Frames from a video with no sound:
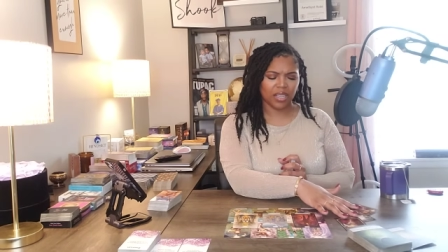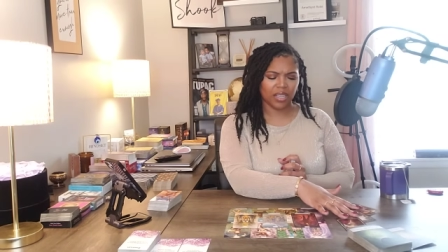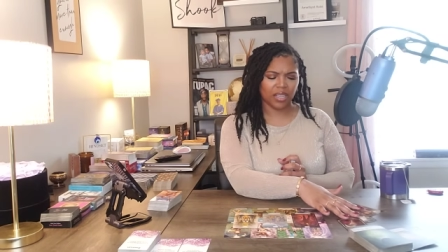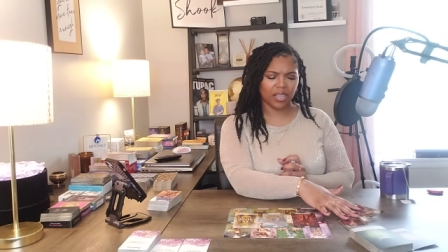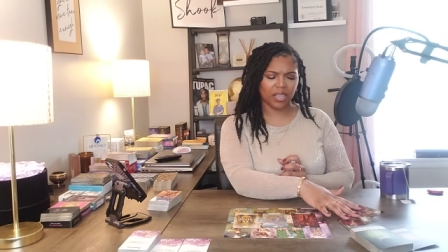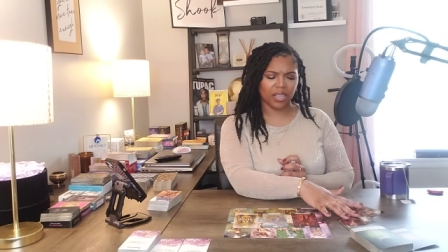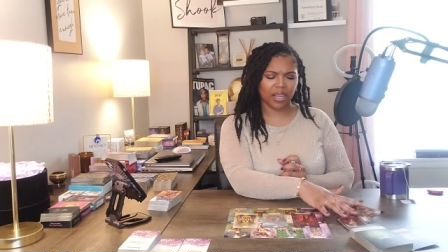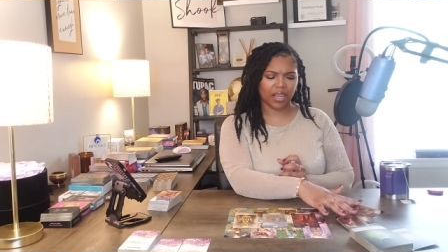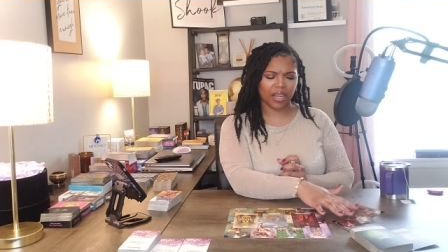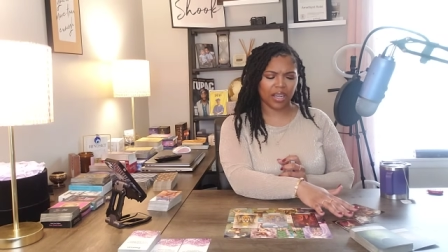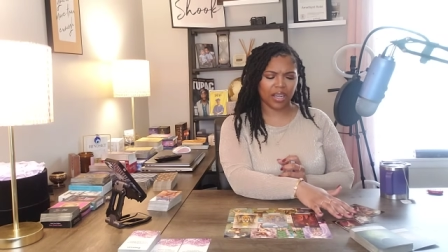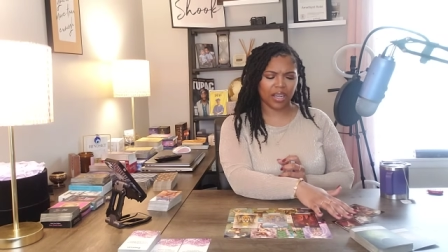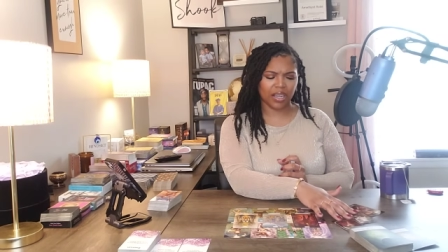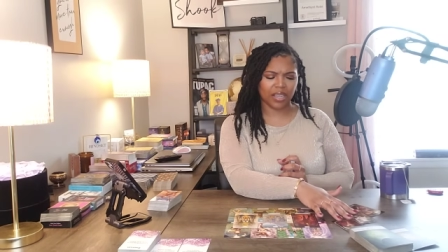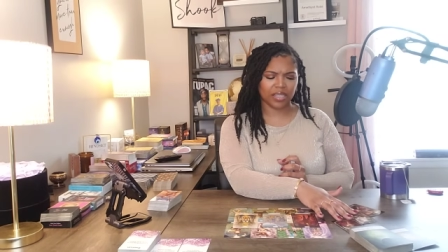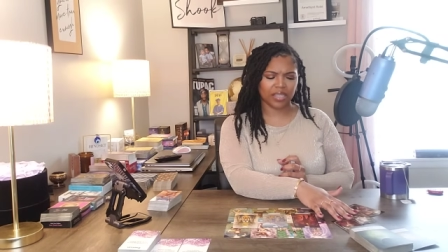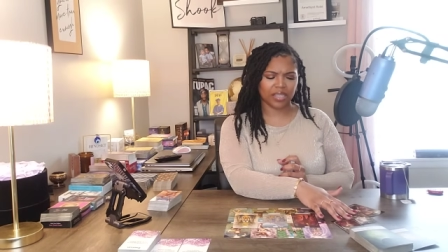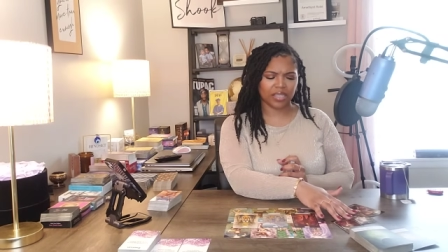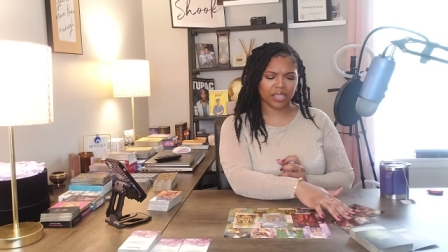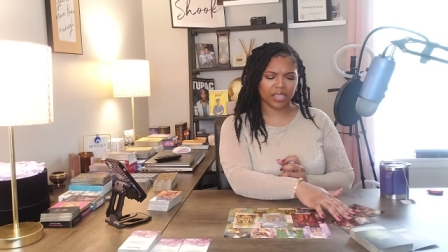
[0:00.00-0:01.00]
Yeah,
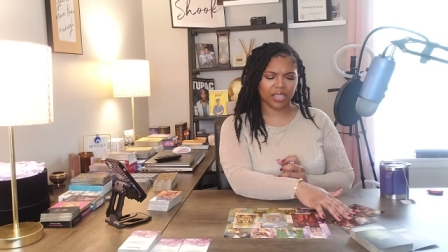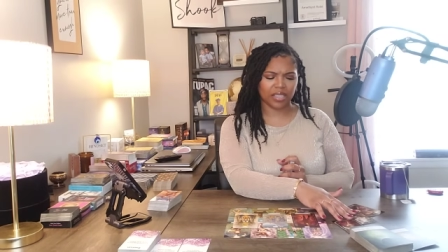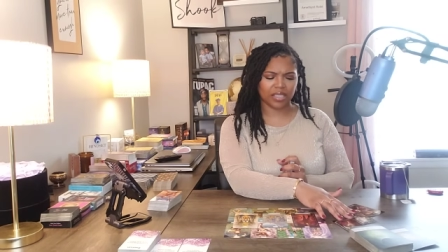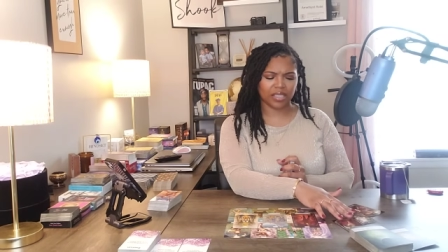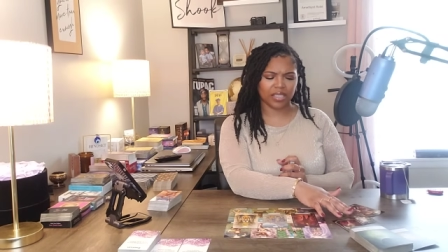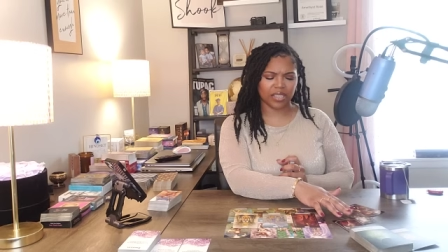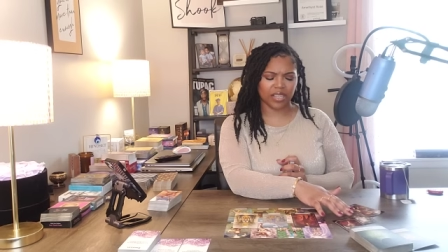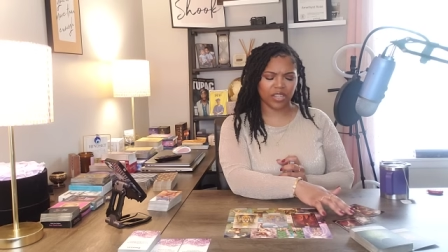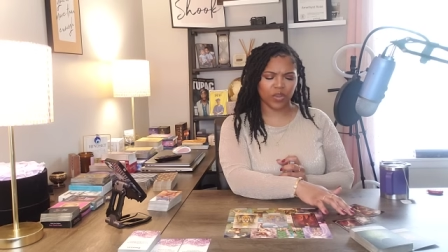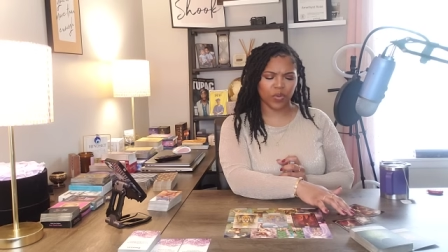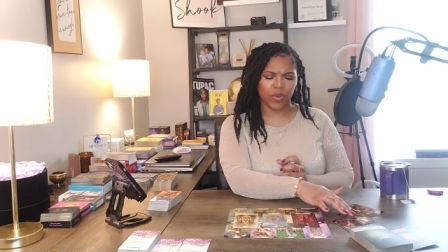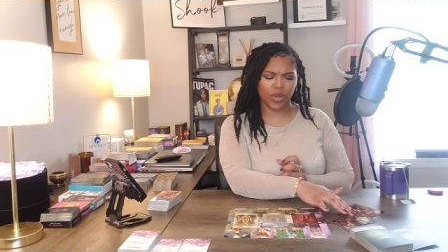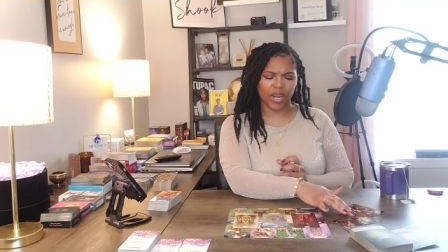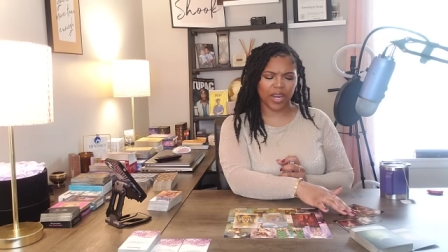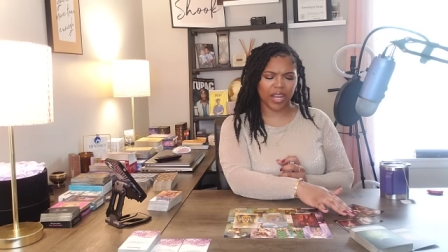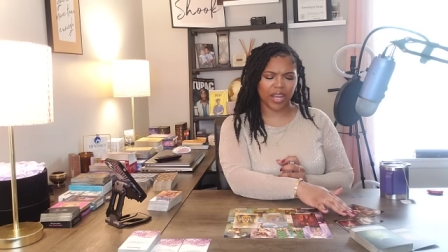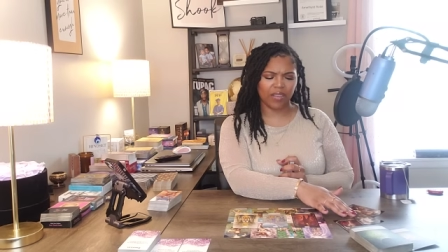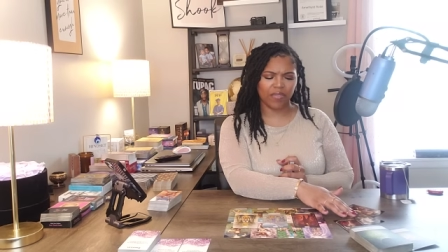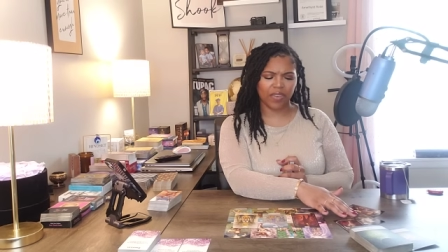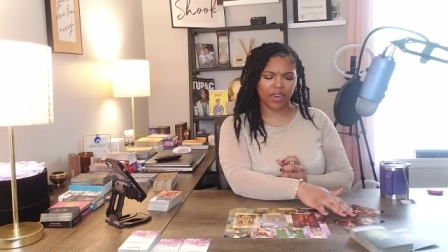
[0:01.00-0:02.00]
it's, it's, you will
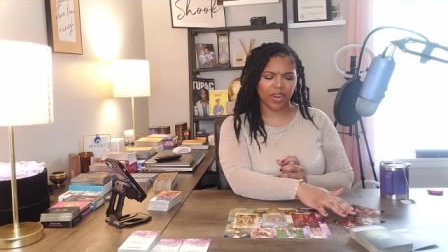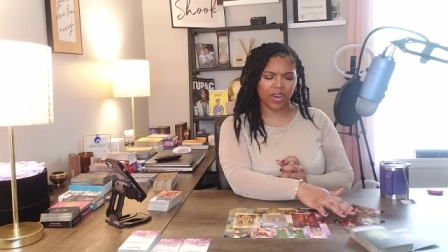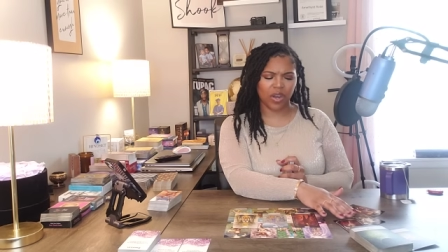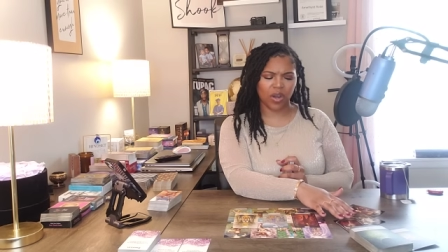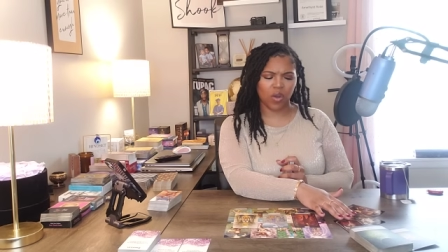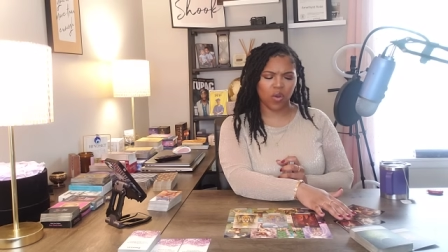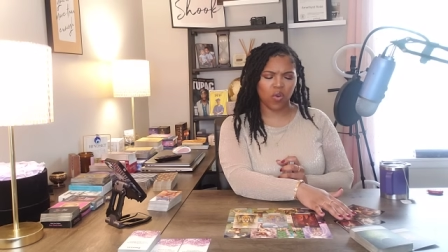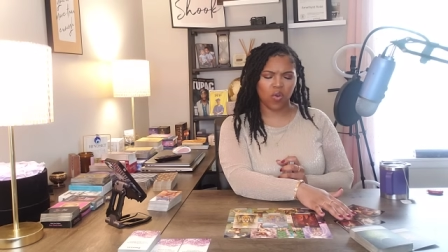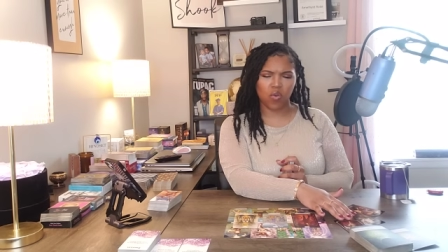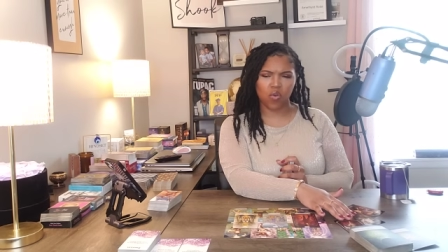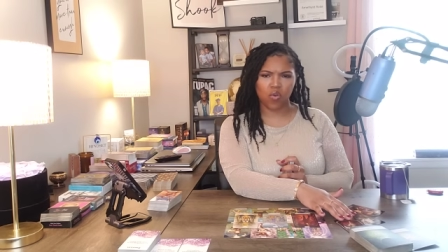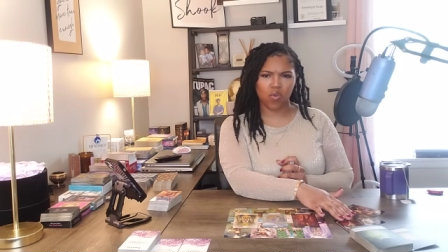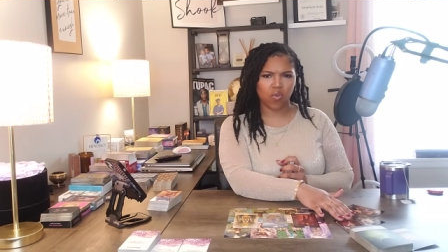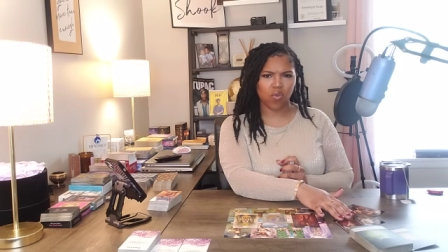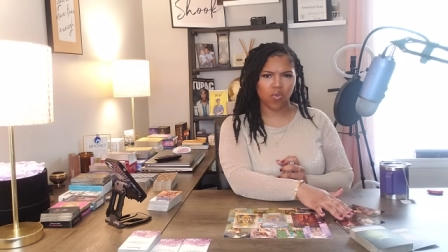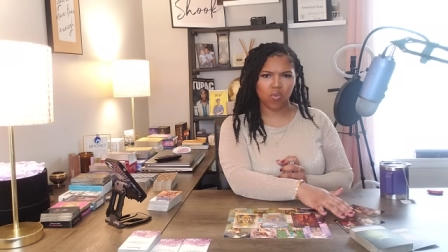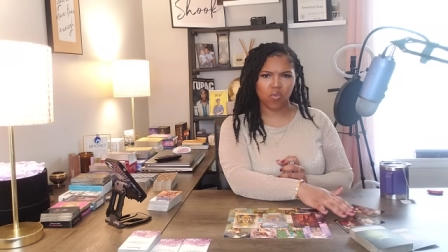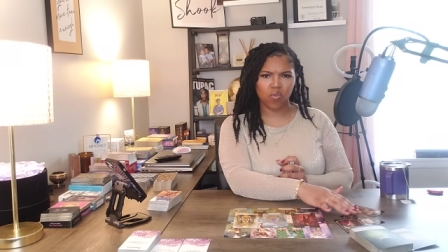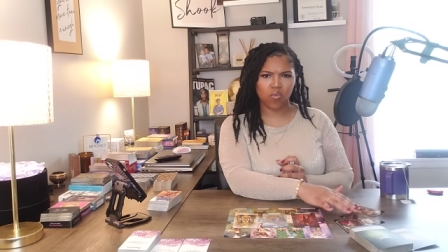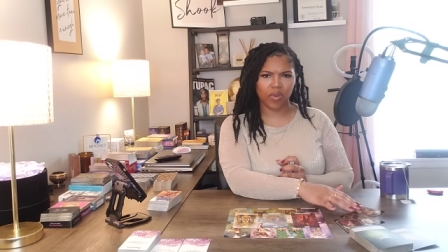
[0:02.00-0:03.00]
never know
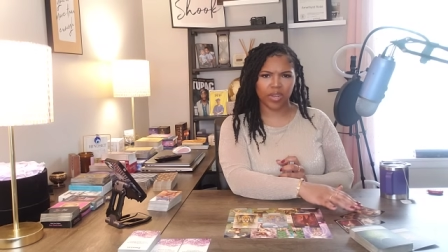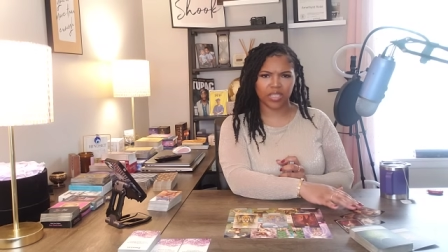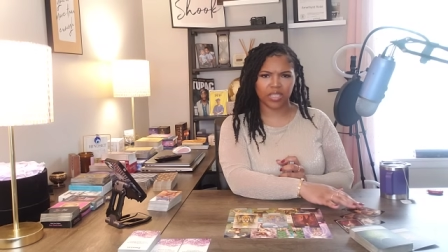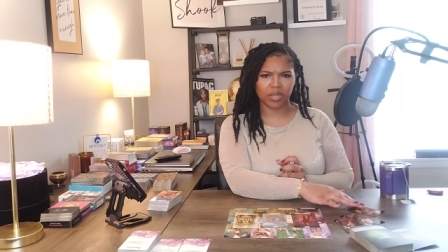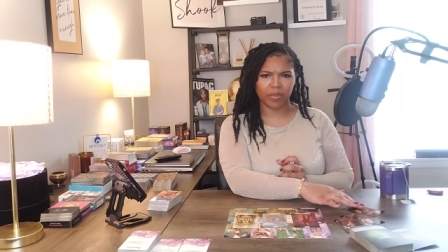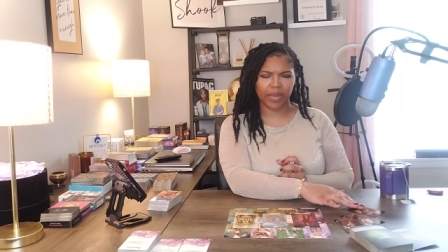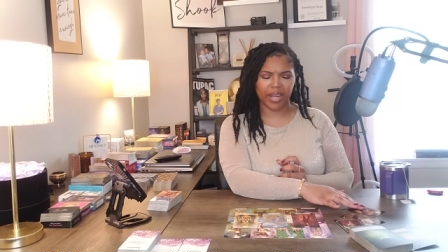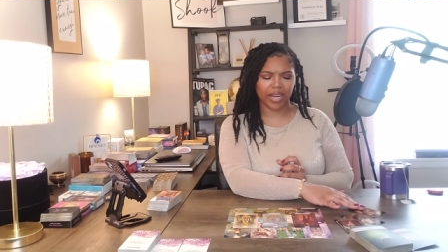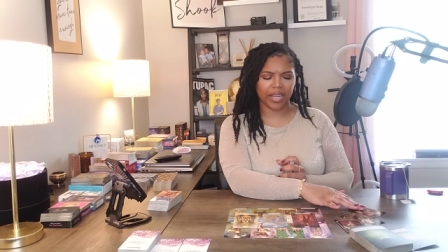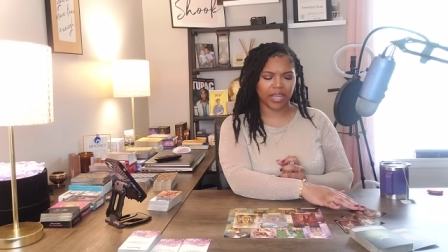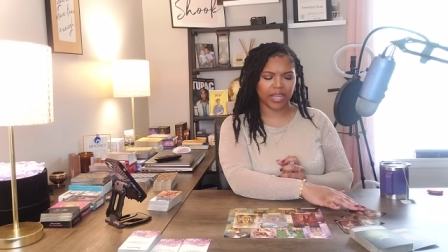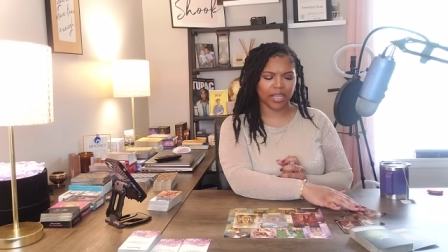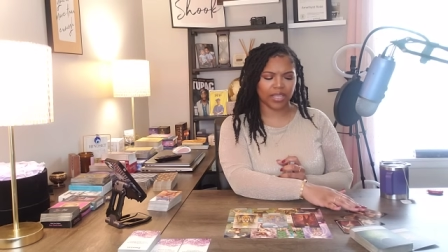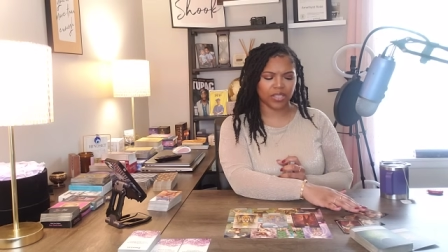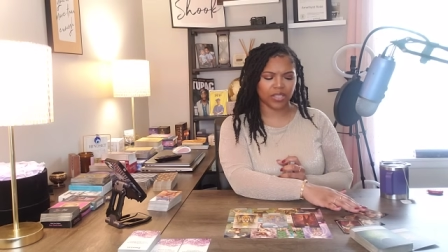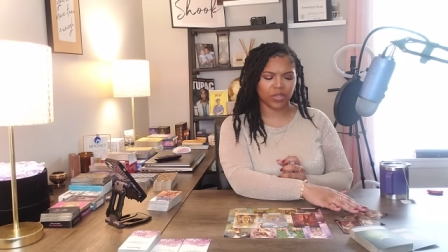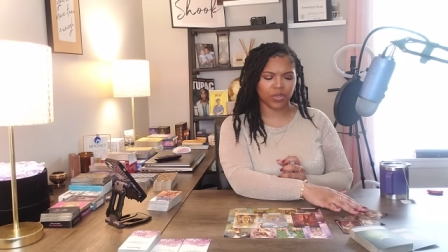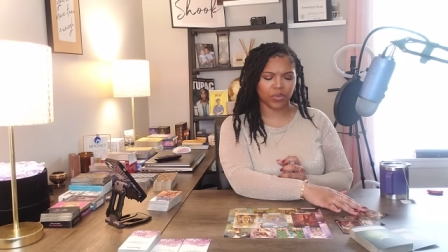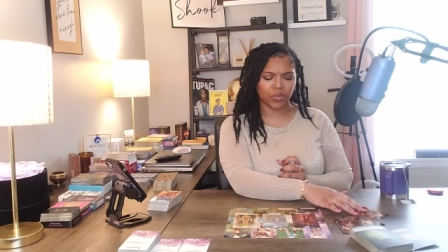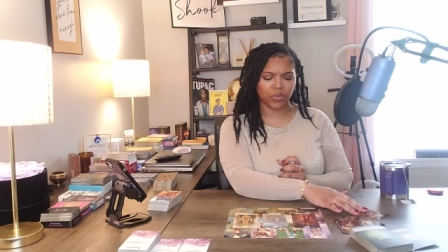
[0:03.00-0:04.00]
what somebody
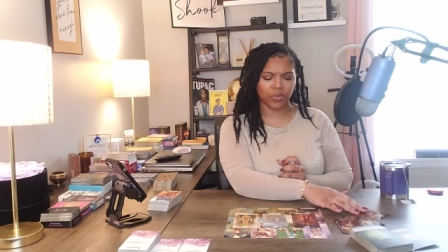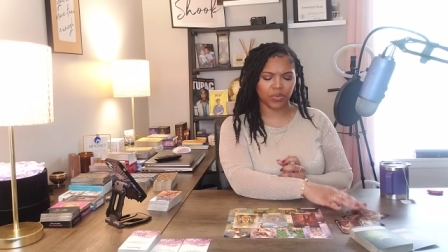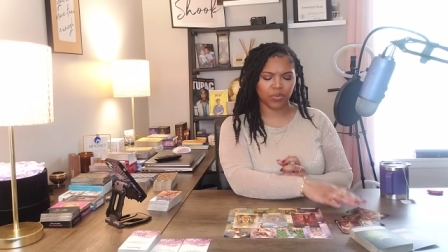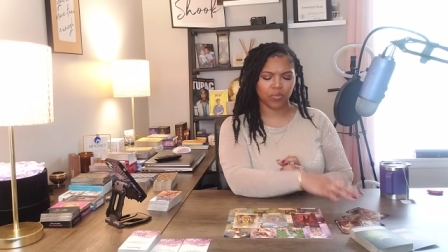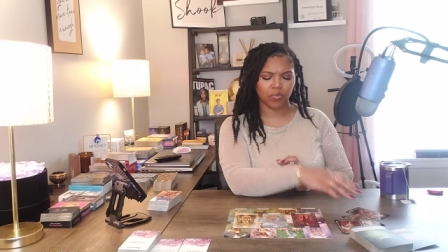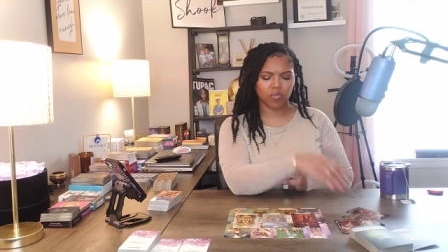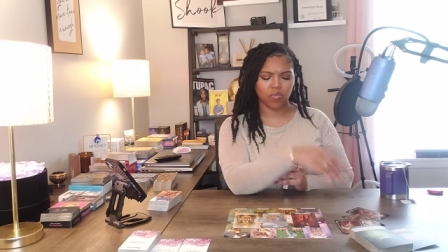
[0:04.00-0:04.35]
into